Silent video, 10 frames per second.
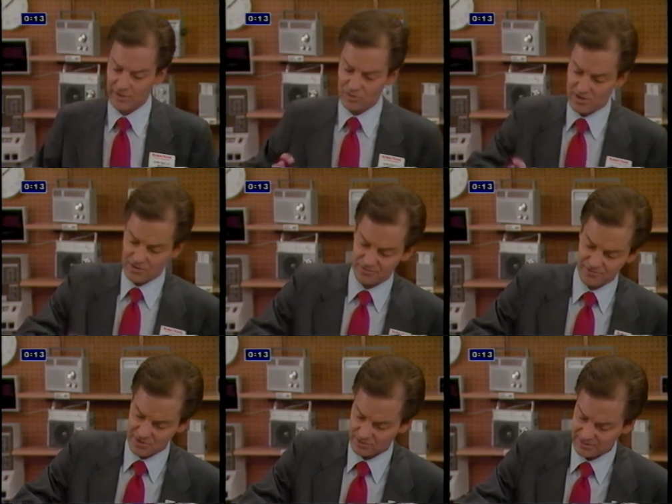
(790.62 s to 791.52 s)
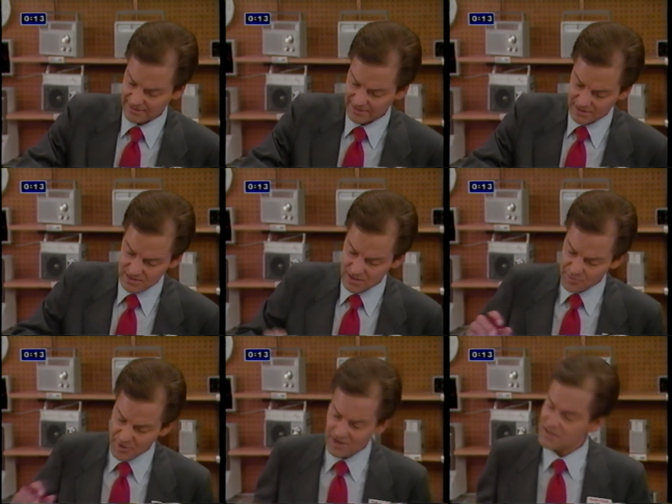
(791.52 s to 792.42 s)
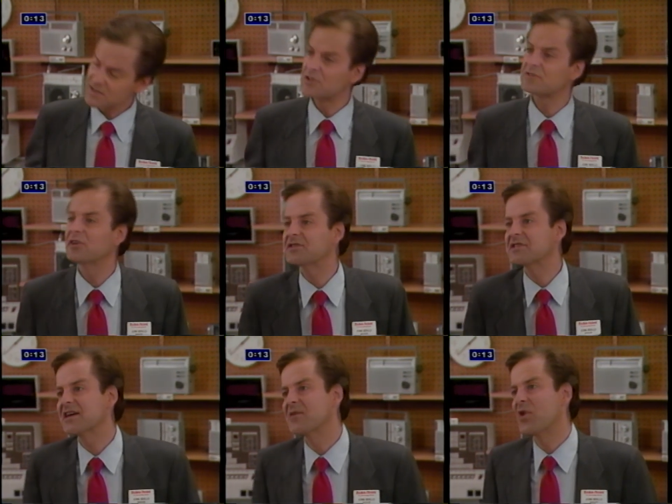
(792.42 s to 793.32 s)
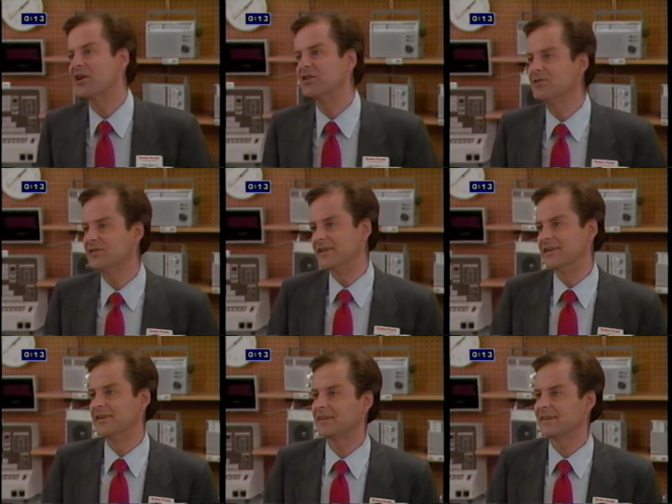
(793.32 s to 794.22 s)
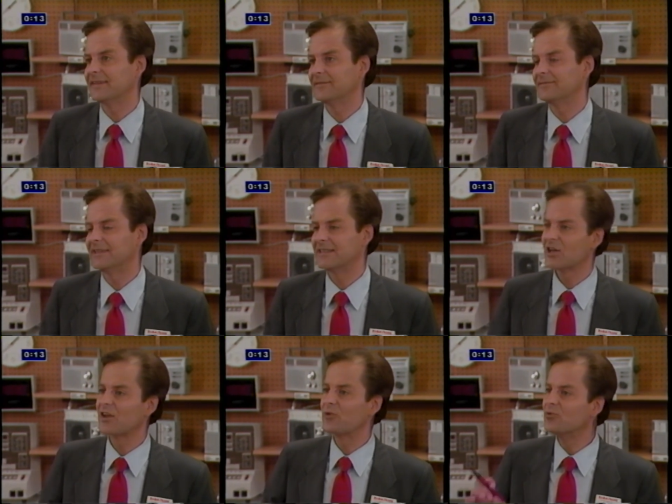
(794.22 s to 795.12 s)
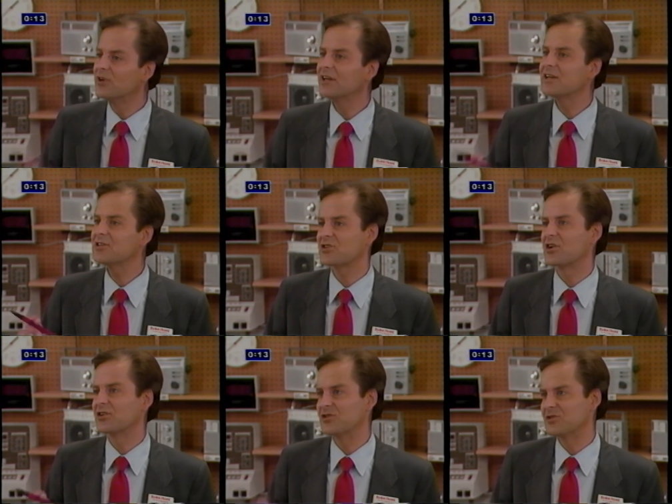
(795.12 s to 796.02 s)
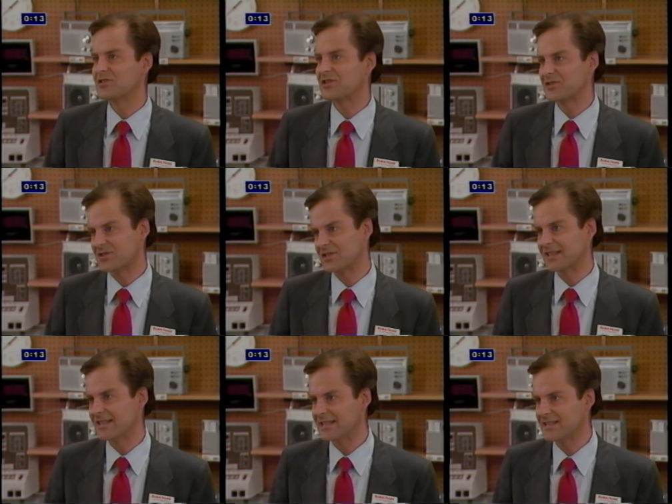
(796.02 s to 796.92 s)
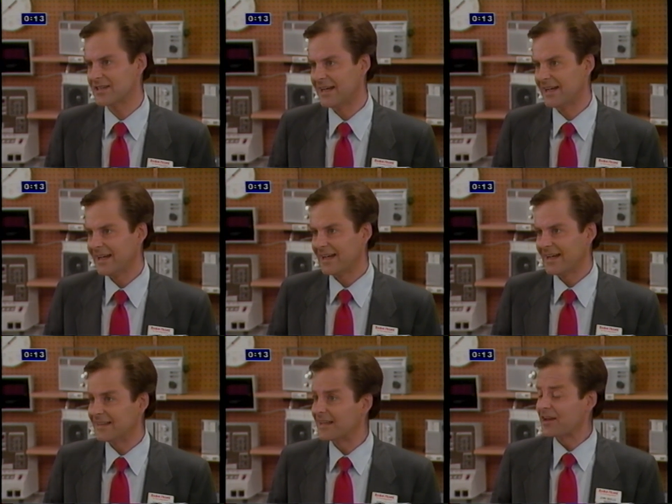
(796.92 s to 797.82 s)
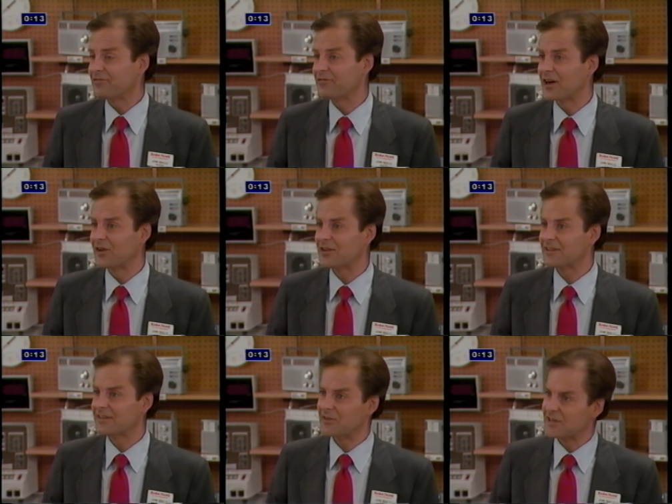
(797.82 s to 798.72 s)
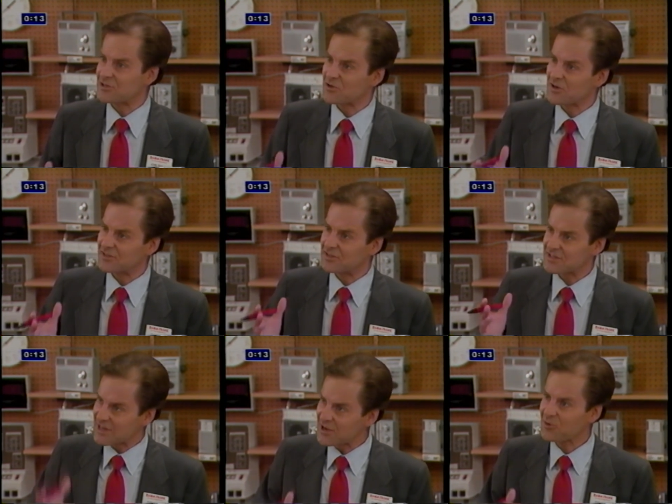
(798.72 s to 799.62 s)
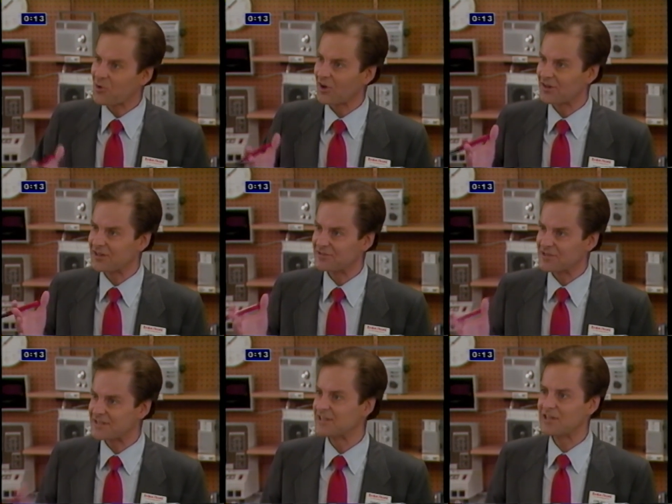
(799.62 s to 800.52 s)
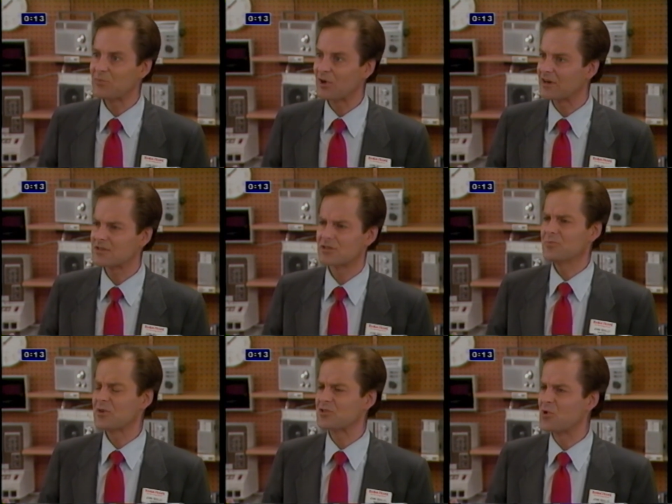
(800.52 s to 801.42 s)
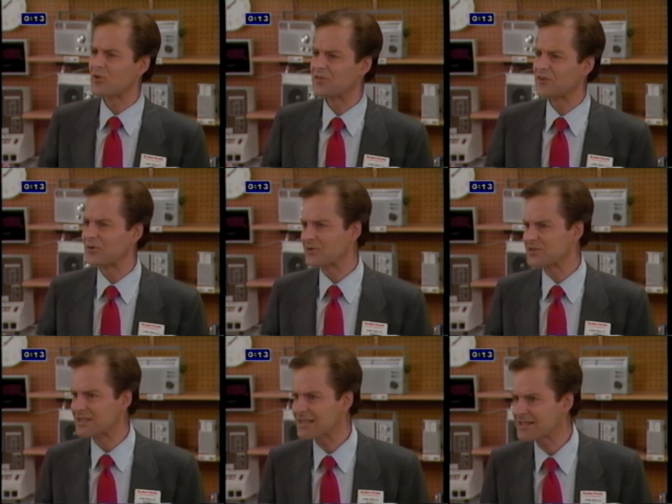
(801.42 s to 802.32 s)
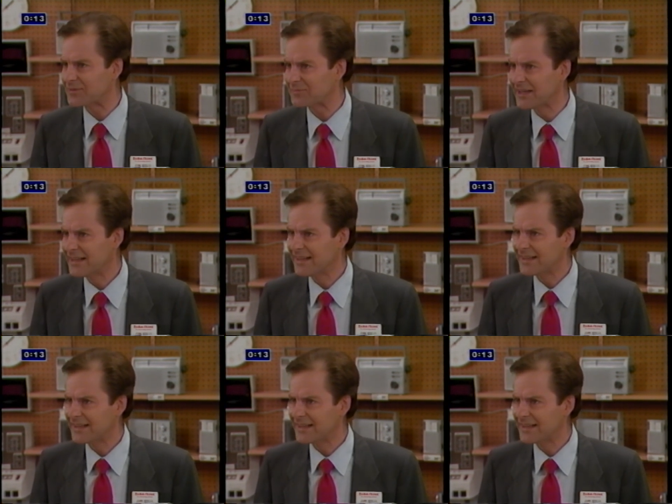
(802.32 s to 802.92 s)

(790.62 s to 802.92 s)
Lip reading: Well, I know how you feel. Some of my customers felt the same way you did, until they really started using their CDs. And then they found that they enjoyed the sound quality of the CD player so much more than their old system.